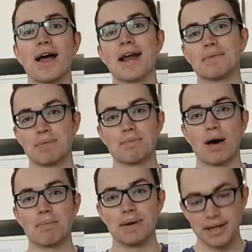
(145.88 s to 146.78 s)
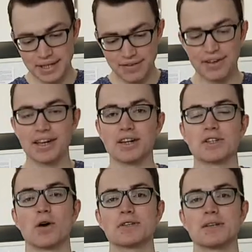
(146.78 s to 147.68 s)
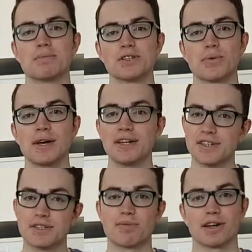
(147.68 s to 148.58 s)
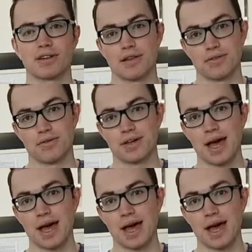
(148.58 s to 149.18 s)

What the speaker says: I'll add it bit by bit, giving it a toss in between to sprinkle it through the